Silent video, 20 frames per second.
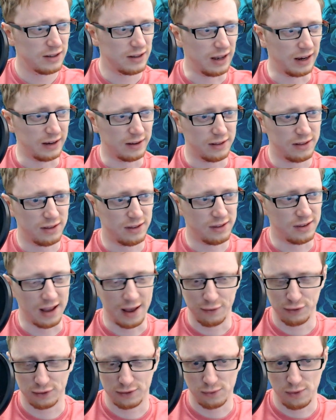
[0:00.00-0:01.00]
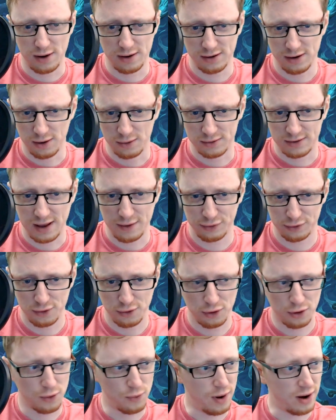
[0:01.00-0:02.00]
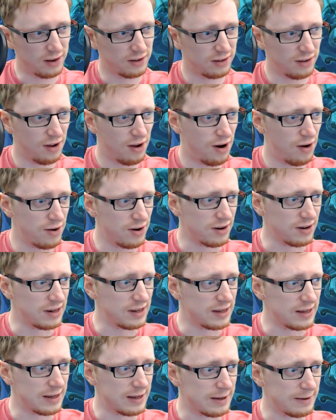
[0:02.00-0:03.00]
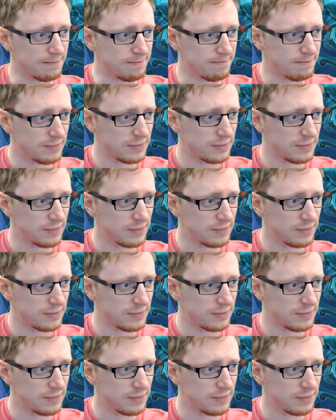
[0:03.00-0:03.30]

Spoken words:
like Deathstalker Rexar and